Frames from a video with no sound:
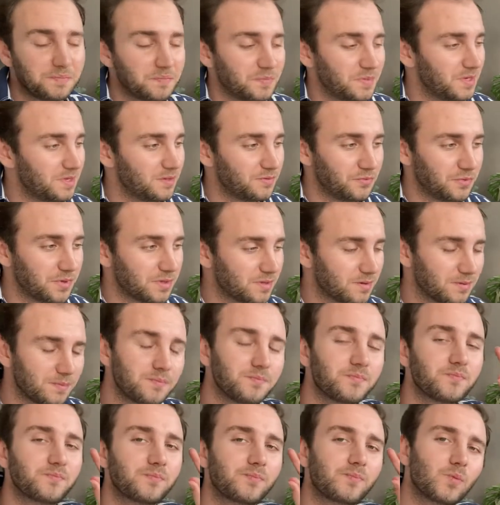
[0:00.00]

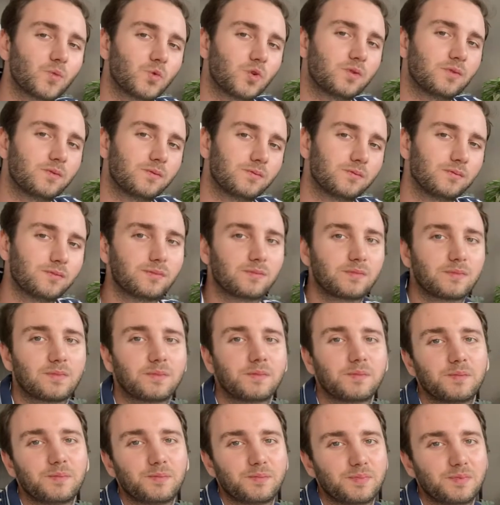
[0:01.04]

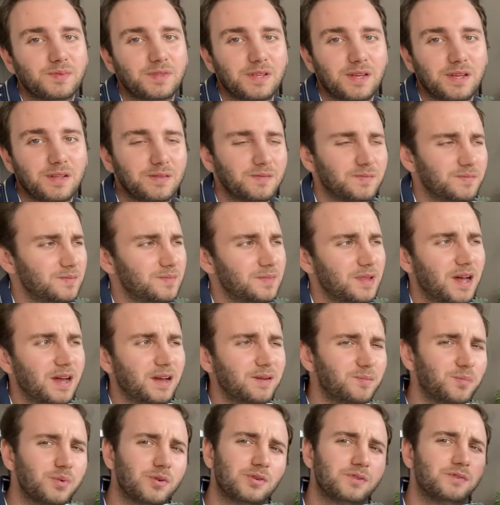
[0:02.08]

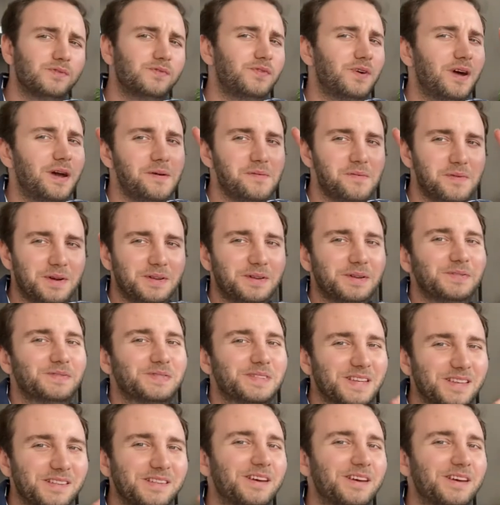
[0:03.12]
9.5 out of 10.